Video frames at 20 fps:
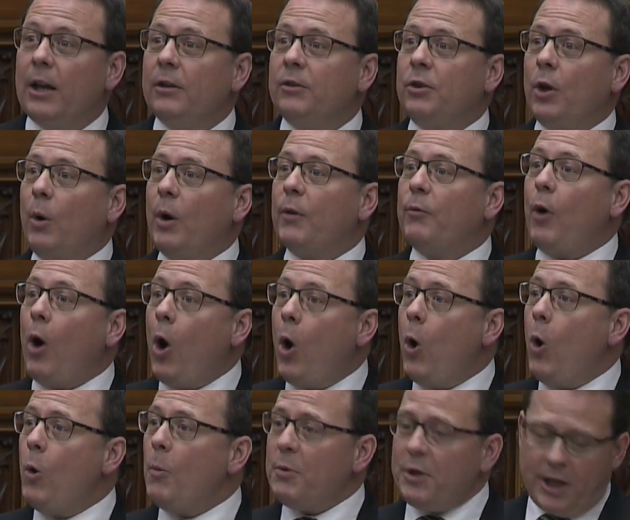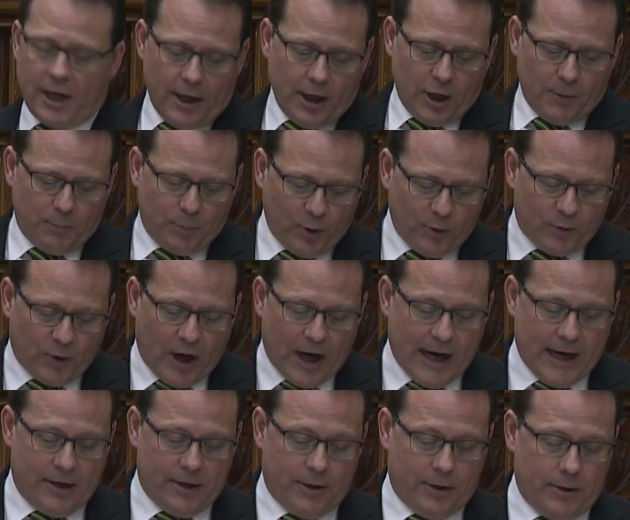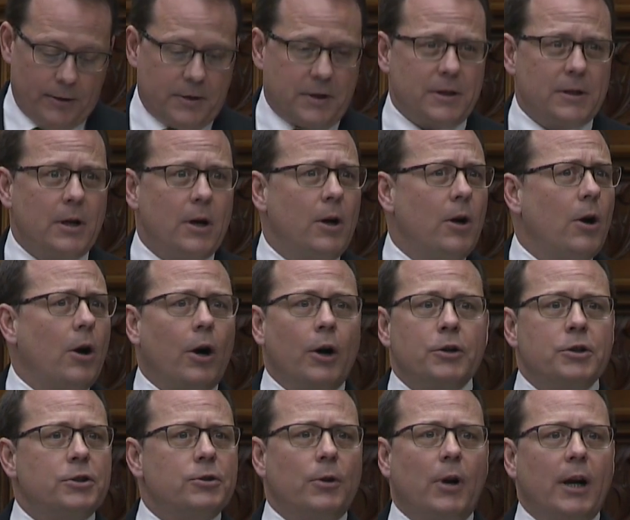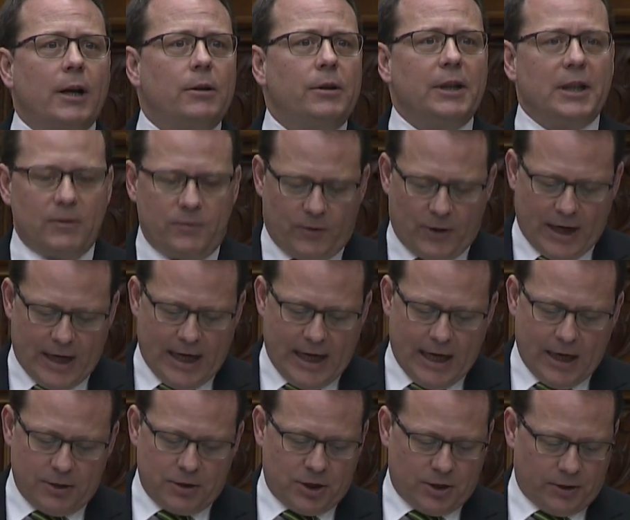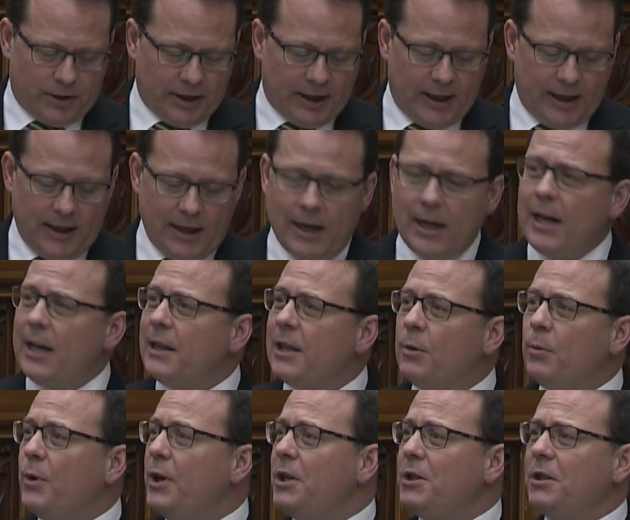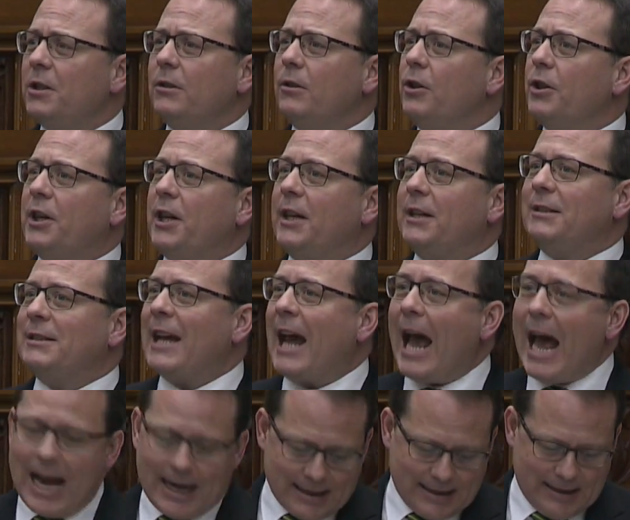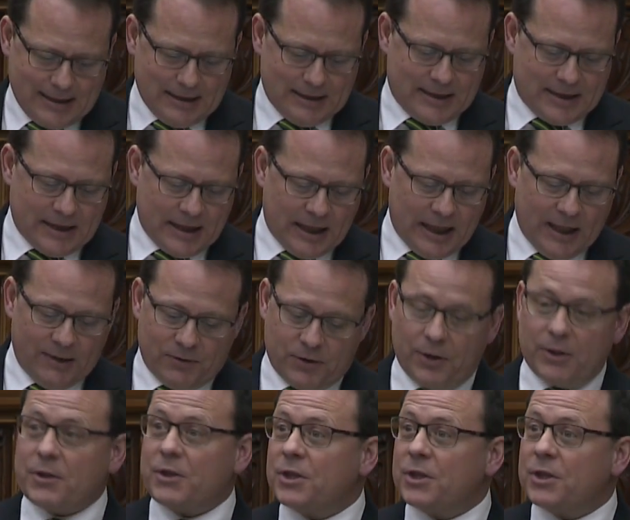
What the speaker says: So if home care providers are struggling financially, then we should look at tax incentives or